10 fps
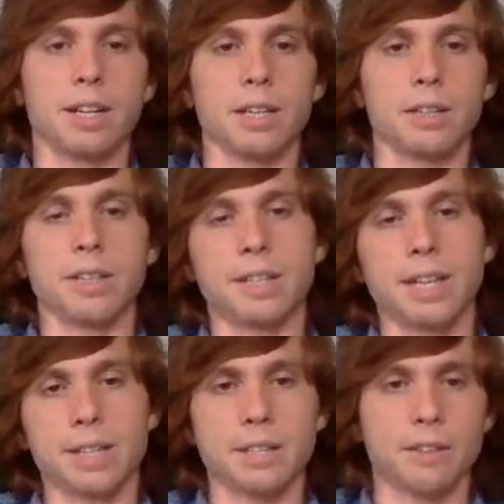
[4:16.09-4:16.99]
I like the
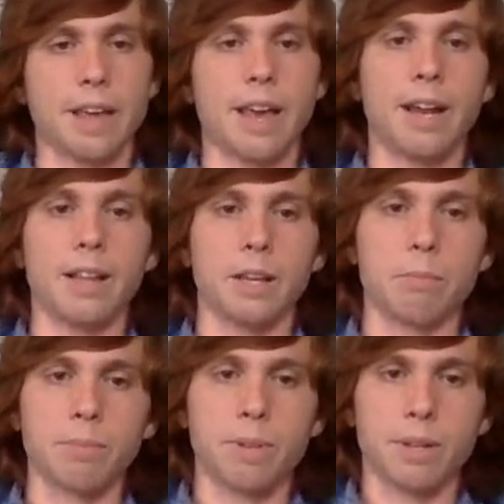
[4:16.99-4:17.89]
intensity of that. I like
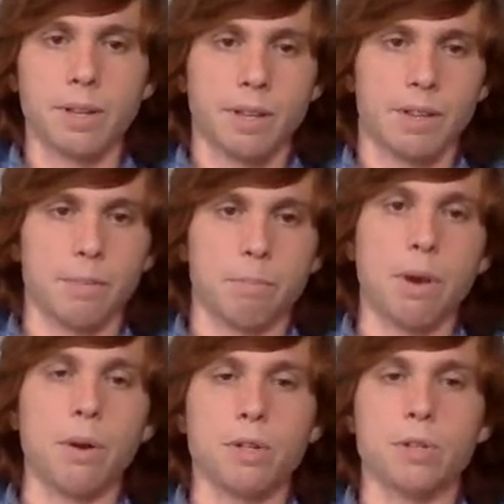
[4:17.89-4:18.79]

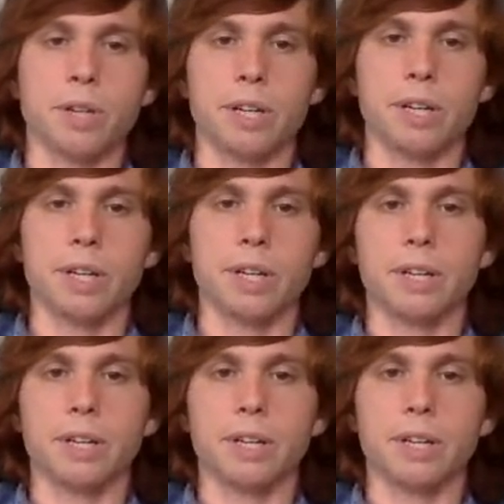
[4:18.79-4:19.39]
poetry,